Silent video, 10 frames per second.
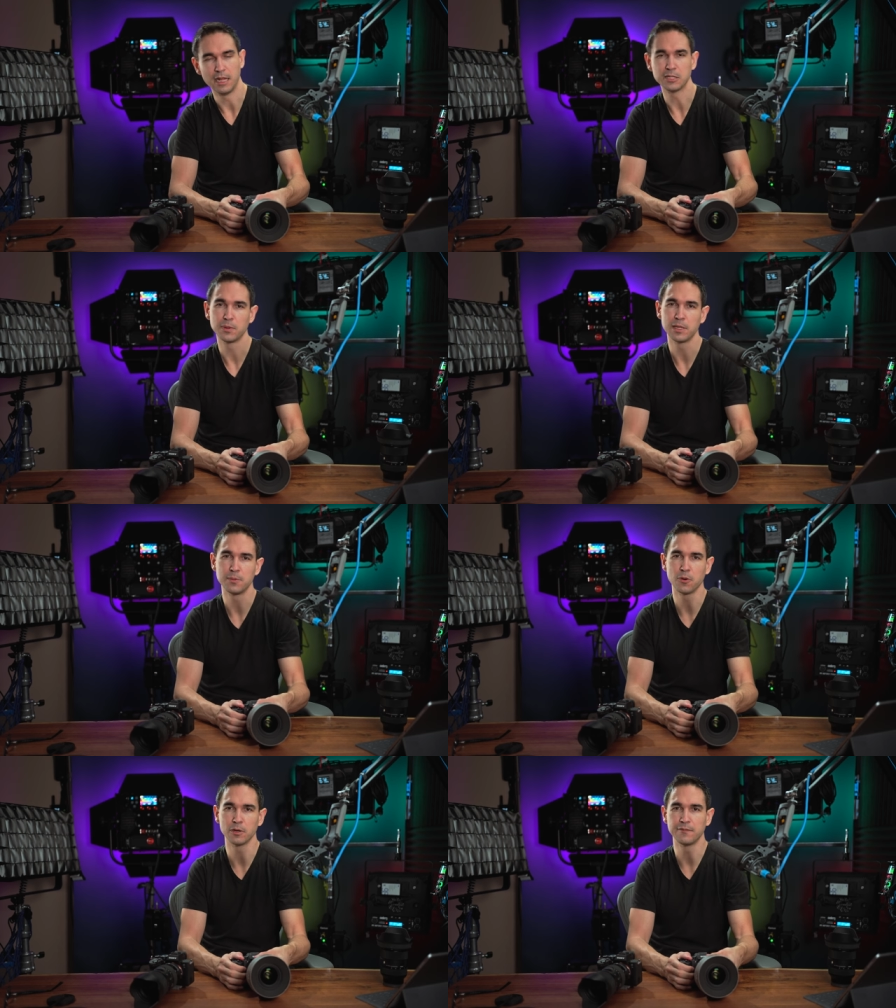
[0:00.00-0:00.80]
That's really
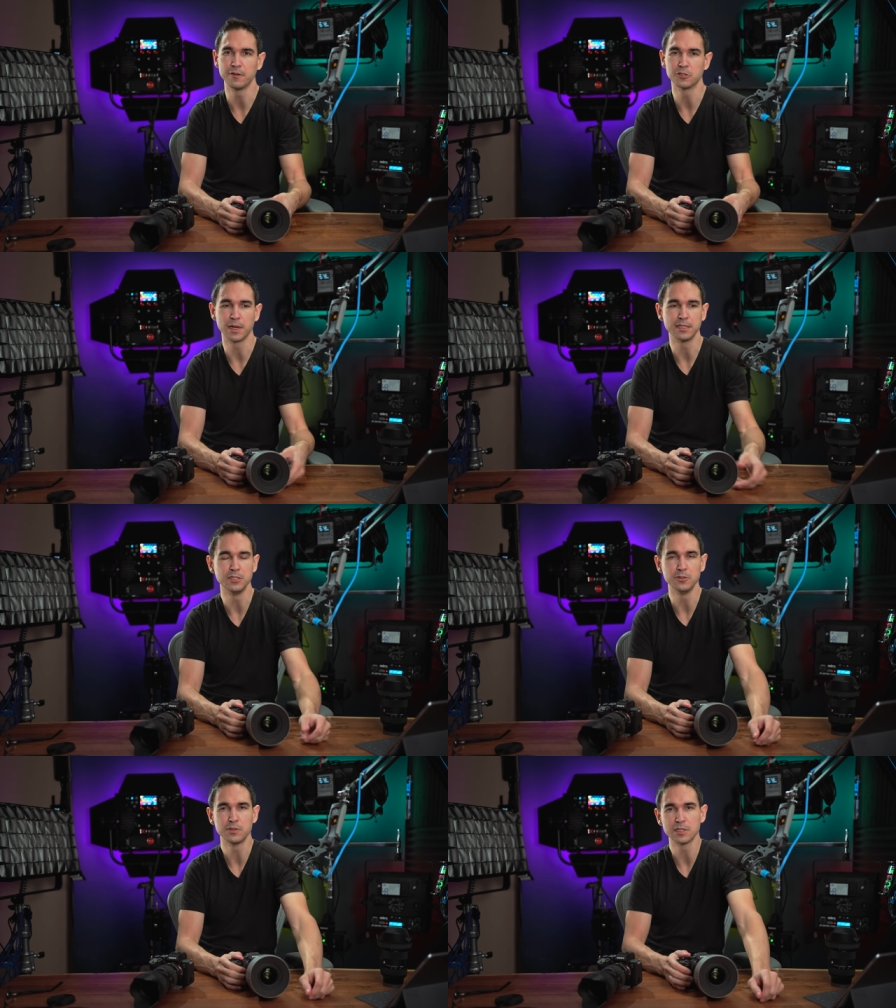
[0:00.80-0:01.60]
important if you're trying to
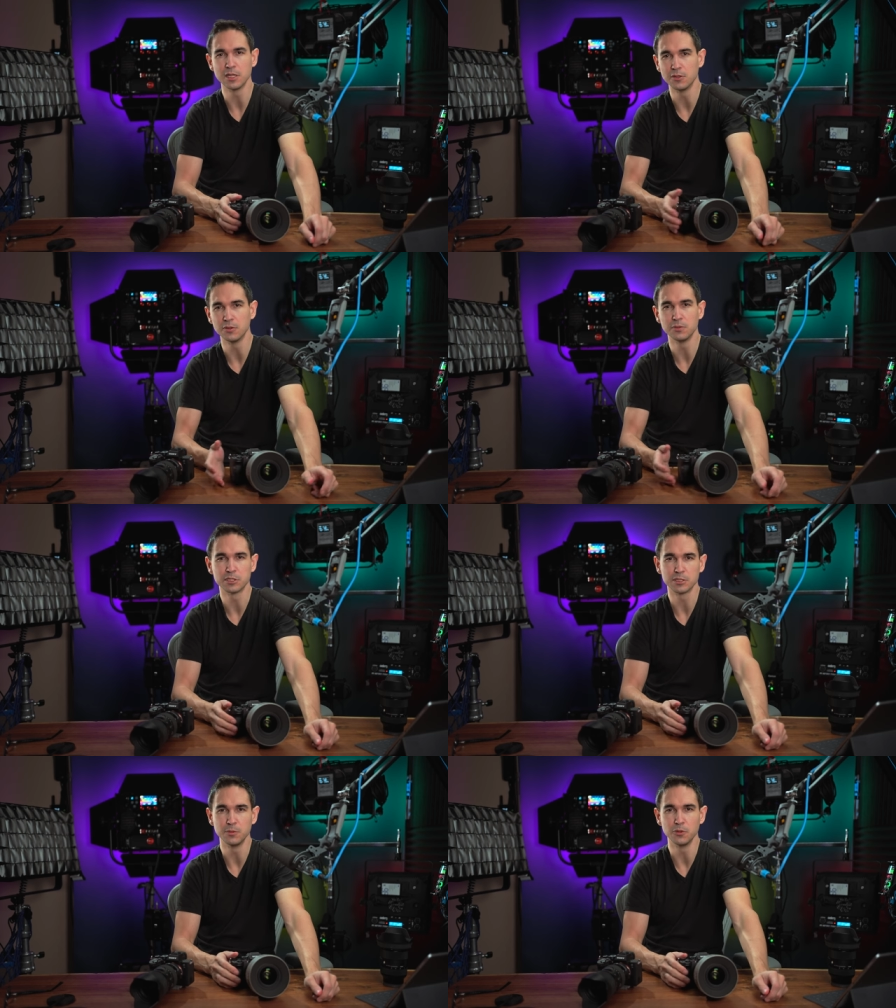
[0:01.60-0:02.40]
do slow,
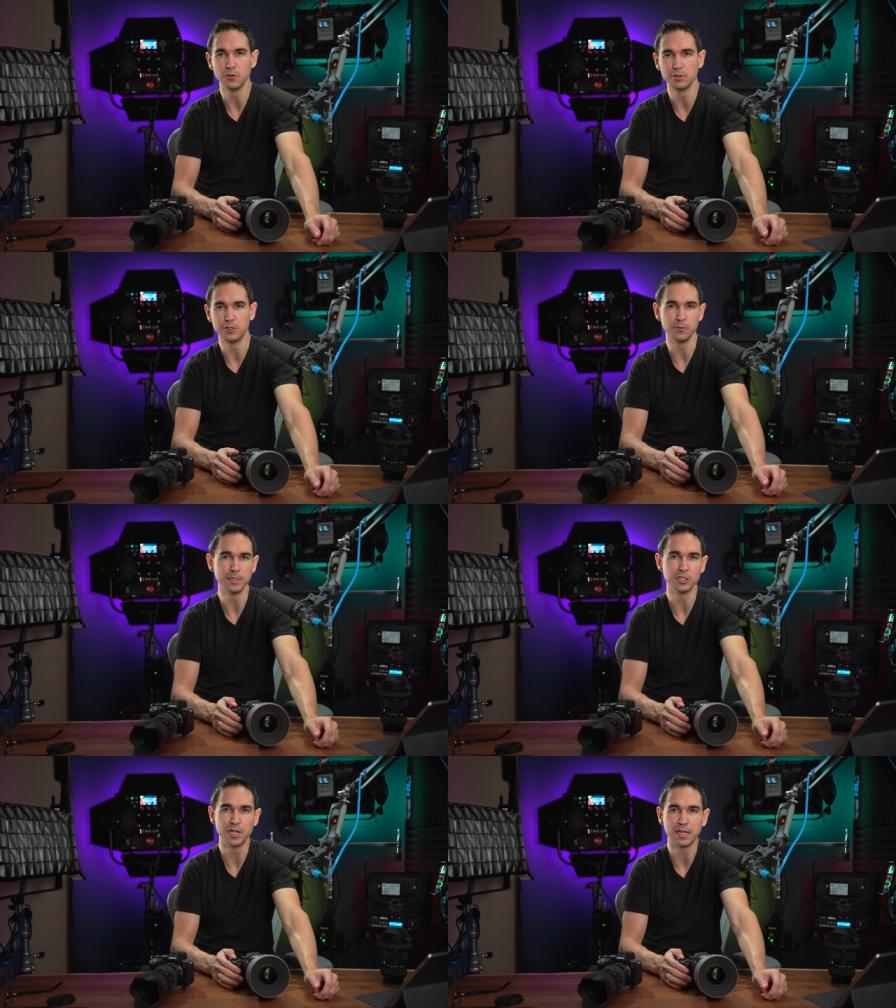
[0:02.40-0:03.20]
smooth
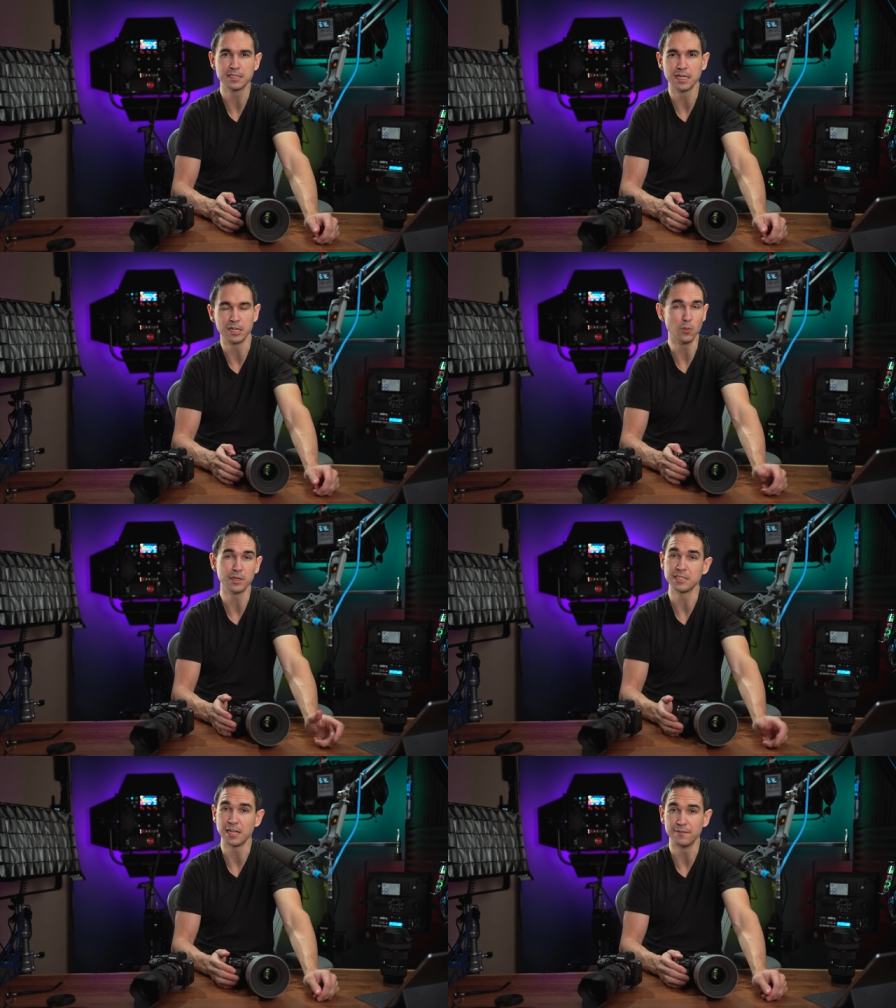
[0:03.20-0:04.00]
zooming shots and you
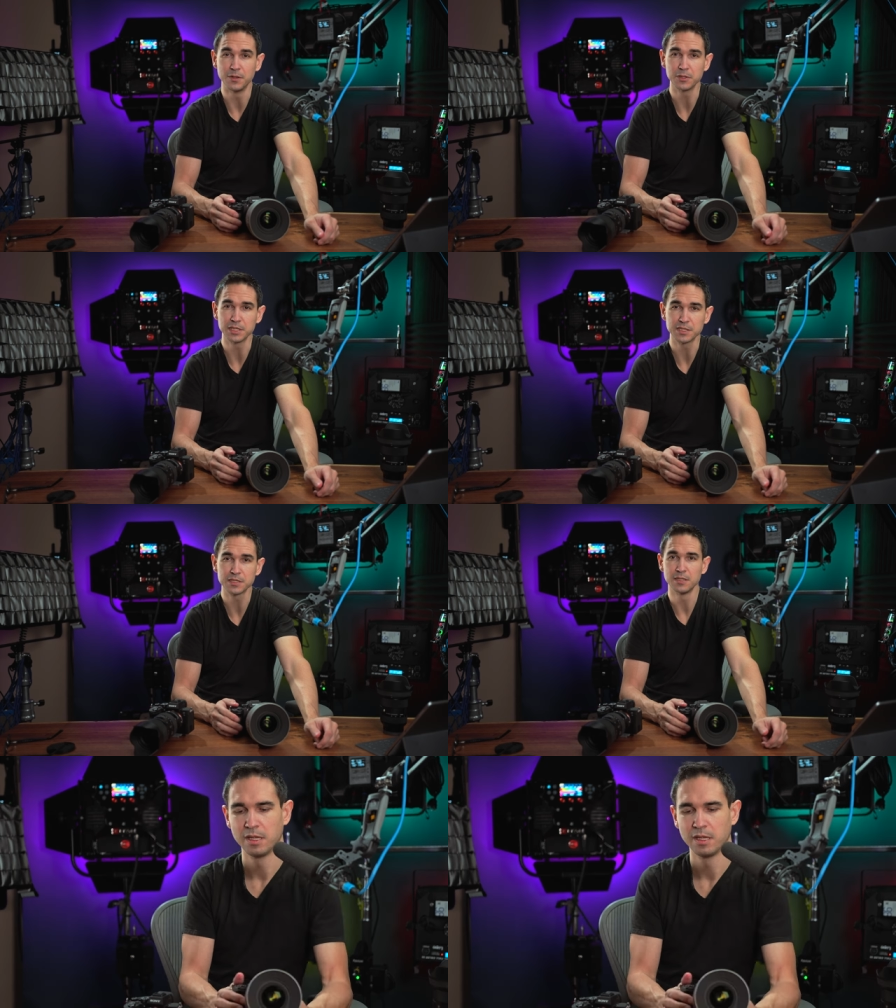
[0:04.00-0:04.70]
want to stay in focus.